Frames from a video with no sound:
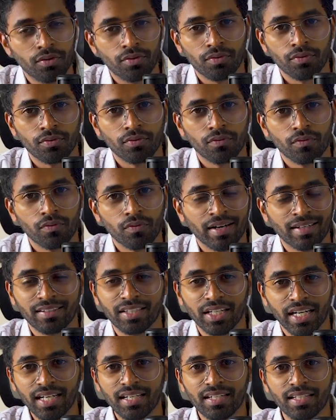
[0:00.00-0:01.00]
True,
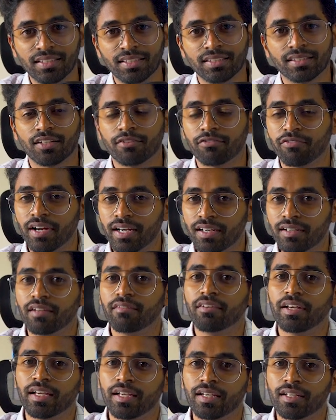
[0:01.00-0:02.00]
when great teachers are
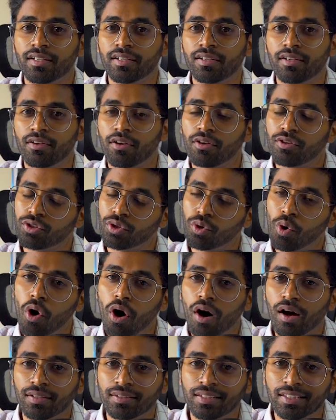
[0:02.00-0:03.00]
faded away,
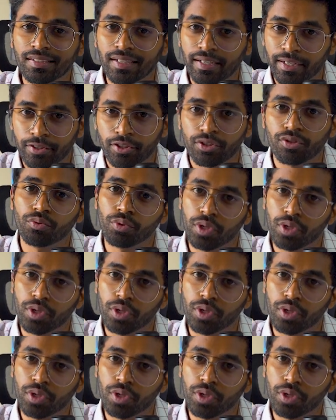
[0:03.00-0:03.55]
so are the great